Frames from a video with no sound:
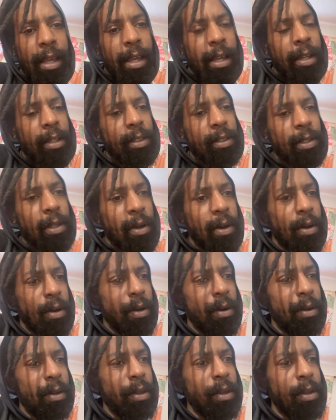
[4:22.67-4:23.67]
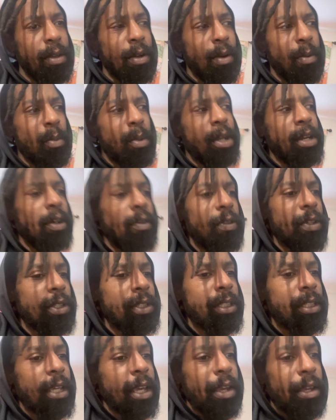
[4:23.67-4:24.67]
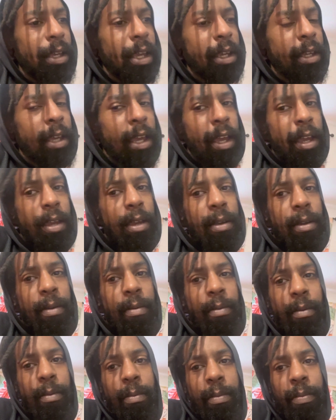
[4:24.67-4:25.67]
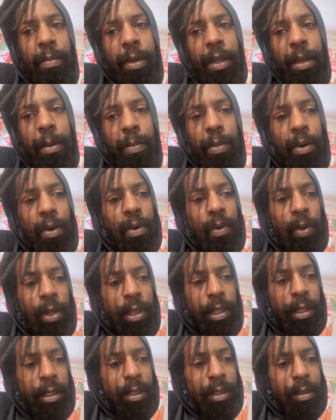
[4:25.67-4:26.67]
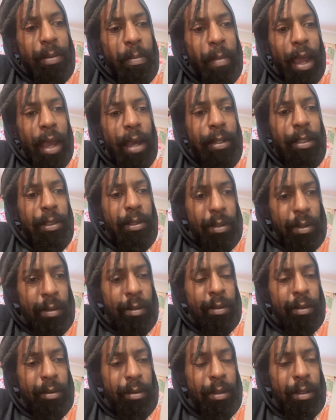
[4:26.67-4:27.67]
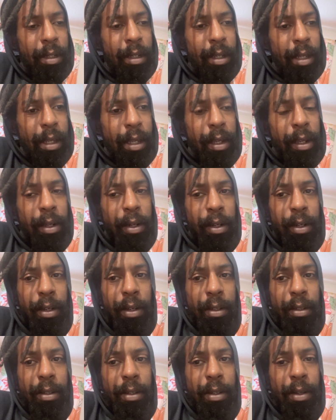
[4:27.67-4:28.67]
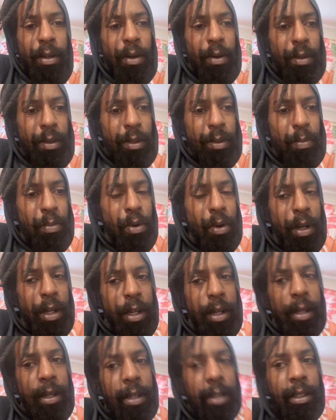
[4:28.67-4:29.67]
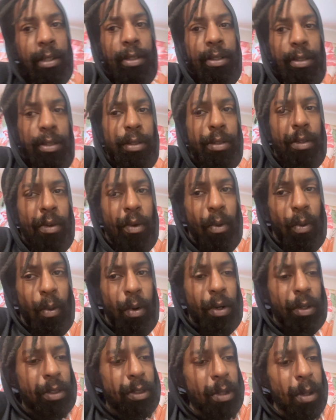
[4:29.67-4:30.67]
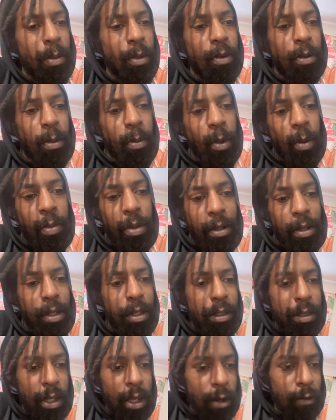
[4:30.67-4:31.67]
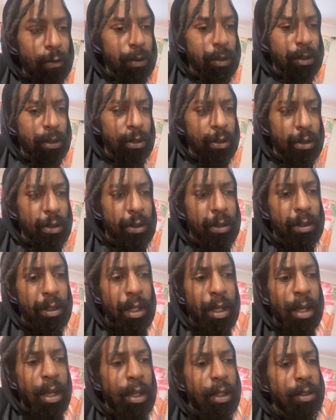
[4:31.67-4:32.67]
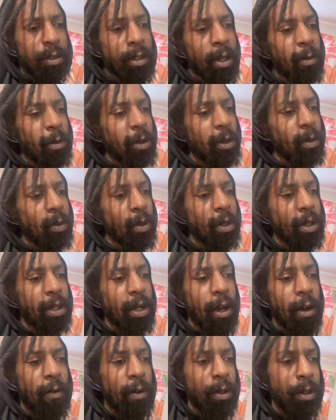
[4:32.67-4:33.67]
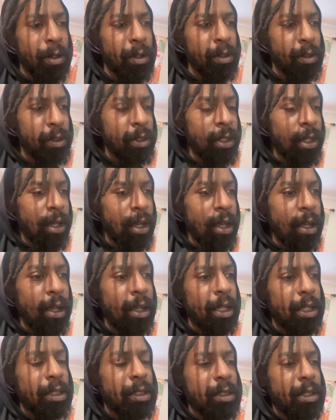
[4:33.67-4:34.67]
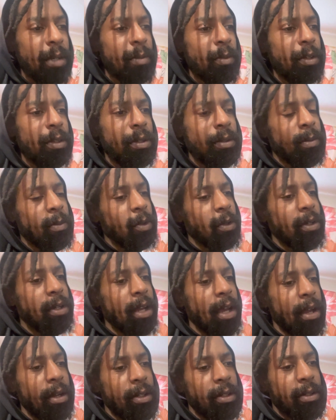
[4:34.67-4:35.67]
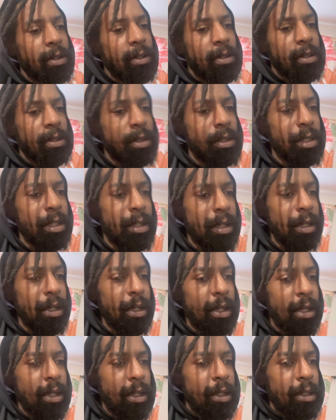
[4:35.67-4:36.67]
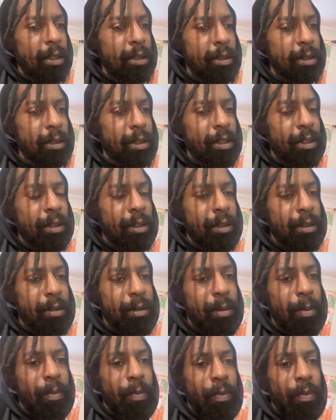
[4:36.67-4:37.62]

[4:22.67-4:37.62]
So, many of these KKK people with these masks on and, the pointed hoods, or some of them were police officers, some of them were governors, some of them were doctors. So,